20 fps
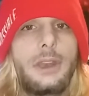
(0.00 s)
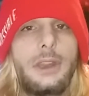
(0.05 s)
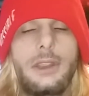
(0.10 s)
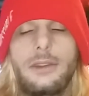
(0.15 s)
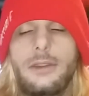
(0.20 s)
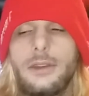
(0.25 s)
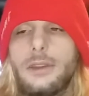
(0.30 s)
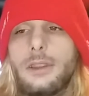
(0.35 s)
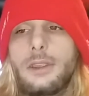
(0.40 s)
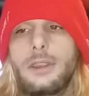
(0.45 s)

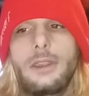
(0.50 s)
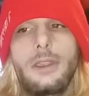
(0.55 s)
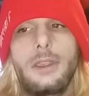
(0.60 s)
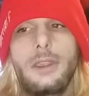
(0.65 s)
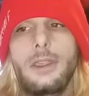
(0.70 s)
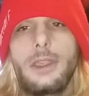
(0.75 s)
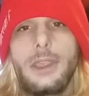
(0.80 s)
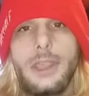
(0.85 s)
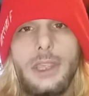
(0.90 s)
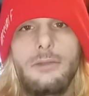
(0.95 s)

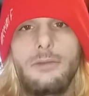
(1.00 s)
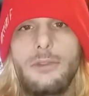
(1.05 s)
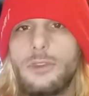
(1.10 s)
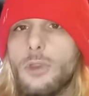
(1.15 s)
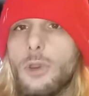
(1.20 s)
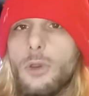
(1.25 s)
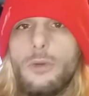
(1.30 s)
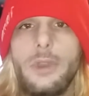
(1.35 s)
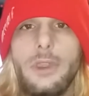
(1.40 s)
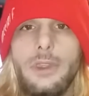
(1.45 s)
He was
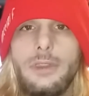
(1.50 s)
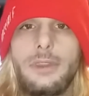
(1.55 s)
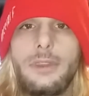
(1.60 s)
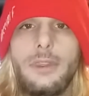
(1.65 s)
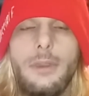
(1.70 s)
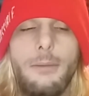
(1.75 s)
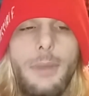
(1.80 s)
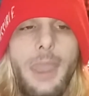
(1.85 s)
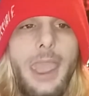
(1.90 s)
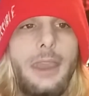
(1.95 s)
always
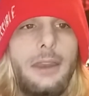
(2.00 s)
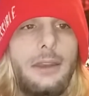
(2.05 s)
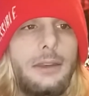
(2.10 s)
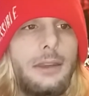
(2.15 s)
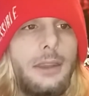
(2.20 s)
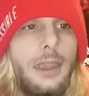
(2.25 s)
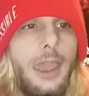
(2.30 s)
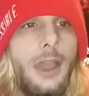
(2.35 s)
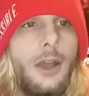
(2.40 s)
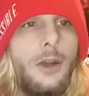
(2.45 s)
the man
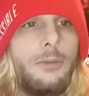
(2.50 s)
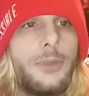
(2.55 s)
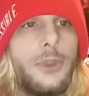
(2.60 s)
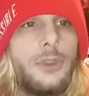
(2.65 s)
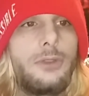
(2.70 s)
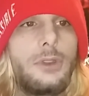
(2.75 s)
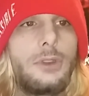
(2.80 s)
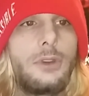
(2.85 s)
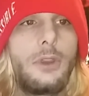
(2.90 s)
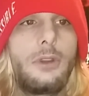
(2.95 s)
to help you,
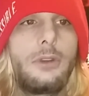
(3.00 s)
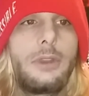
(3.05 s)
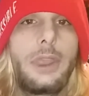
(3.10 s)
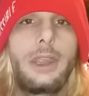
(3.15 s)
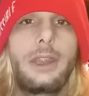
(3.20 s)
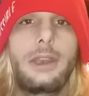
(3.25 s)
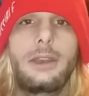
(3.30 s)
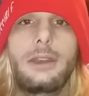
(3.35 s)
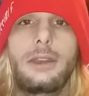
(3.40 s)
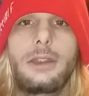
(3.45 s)
you know,
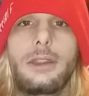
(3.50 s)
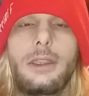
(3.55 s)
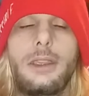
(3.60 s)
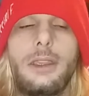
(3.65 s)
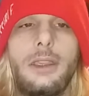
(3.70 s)
and